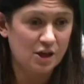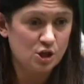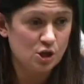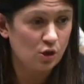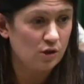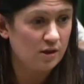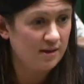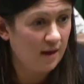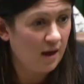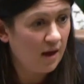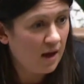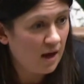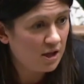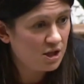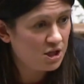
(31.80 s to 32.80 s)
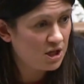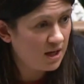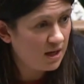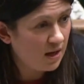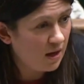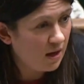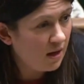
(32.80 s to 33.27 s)
chunter and
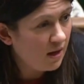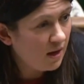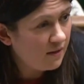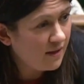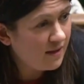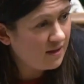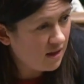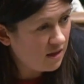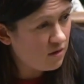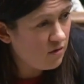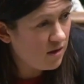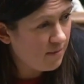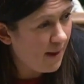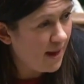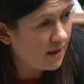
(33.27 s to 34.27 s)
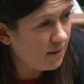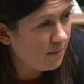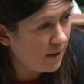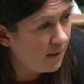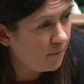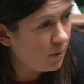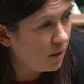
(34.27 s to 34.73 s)
cheer. They disrespect the
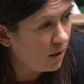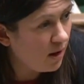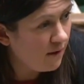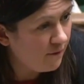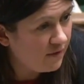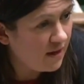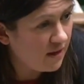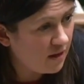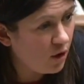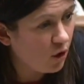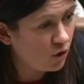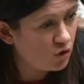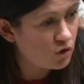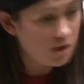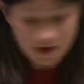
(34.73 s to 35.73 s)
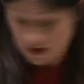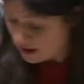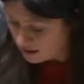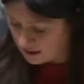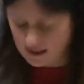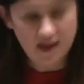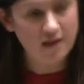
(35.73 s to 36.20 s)
people of this country.
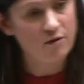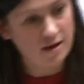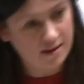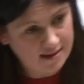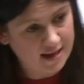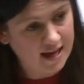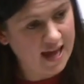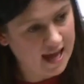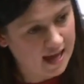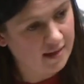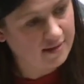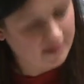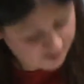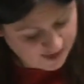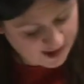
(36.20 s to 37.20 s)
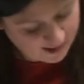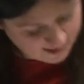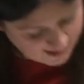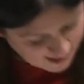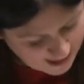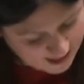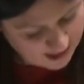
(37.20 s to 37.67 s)
Right. Seriously, is
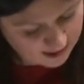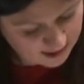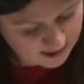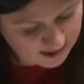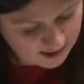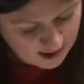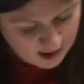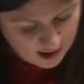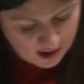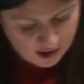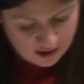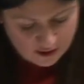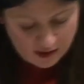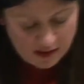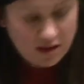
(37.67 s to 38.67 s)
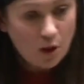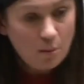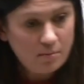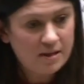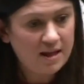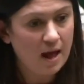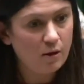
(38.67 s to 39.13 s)
this it? The
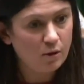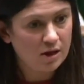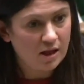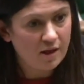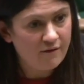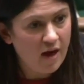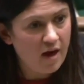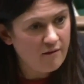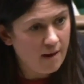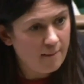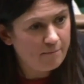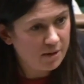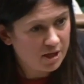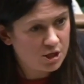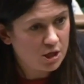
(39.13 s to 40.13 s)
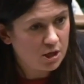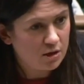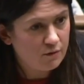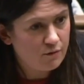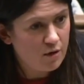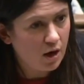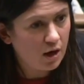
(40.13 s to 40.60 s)
sum total of our
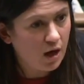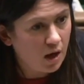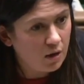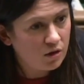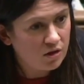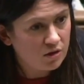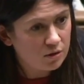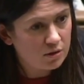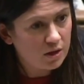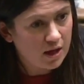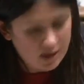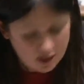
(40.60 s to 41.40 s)
ambition for our coastal and